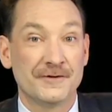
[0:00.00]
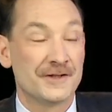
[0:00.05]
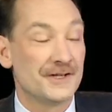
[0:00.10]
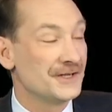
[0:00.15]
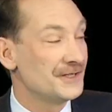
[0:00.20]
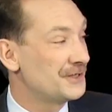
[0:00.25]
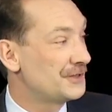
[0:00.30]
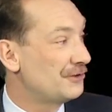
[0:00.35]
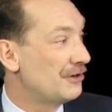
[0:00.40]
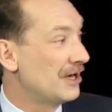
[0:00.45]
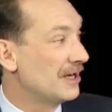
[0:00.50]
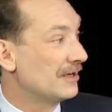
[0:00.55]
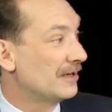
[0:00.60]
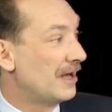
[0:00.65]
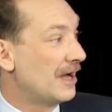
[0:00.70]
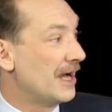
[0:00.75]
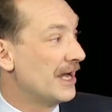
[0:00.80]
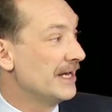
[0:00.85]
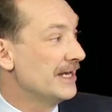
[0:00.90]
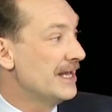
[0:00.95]
for this straight
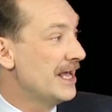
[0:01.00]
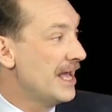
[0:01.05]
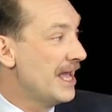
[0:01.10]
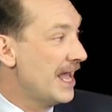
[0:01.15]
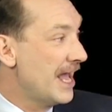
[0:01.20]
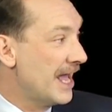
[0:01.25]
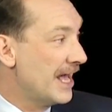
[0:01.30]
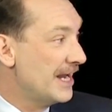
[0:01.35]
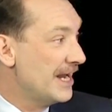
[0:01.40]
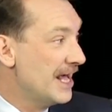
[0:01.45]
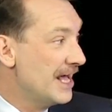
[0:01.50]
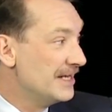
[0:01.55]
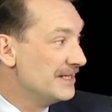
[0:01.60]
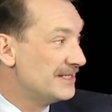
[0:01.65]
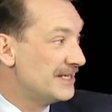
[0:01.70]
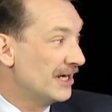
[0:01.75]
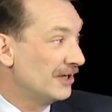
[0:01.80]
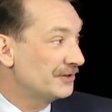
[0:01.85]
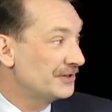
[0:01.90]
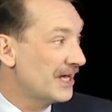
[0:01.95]
line, and
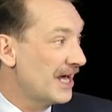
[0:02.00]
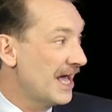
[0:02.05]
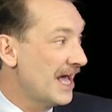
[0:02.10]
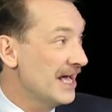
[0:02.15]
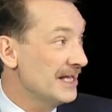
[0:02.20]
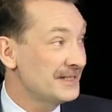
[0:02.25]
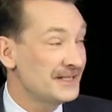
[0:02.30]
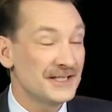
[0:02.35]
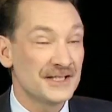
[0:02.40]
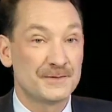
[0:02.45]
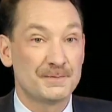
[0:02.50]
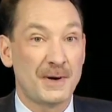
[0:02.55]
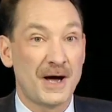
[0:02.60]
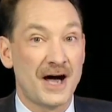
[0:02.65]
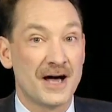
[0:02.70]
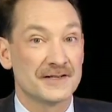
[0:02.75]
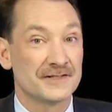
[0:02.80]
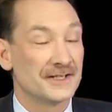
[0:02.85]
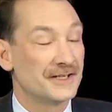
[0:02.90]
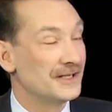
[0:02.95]
delta S is
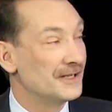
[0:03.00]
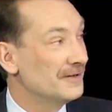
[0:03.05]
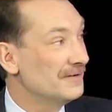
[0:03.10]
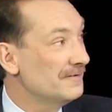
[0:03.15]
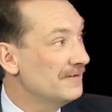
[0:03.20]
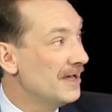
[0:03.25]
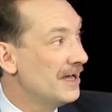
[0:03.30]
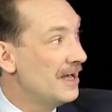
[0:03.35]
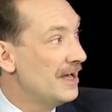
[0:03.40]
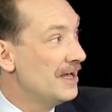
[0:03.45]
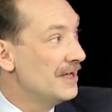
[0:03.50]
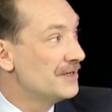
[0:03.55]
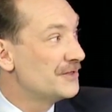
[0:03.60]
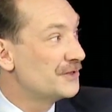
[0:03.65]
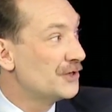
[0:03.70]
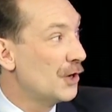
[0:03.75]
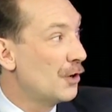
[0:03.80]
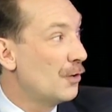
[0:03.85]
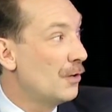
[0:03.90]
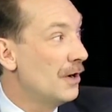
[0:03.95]
positive,
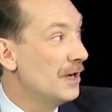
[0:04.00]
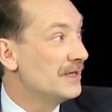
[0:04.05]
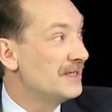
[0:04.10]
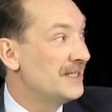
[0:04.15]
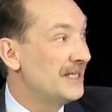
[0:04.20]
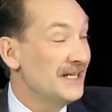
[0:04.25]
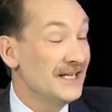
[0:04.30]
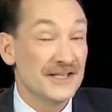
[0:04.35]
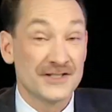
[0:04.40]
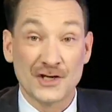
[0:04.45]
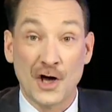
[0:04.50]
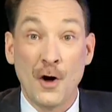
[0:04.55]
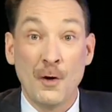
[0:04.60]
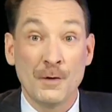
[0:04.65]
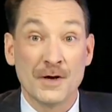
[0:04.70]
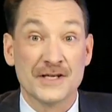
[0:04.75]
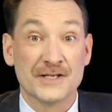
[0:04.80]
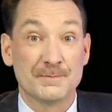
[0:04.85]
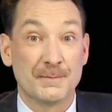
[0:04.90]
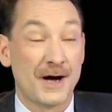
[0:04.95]
so T is
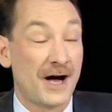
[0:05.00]
always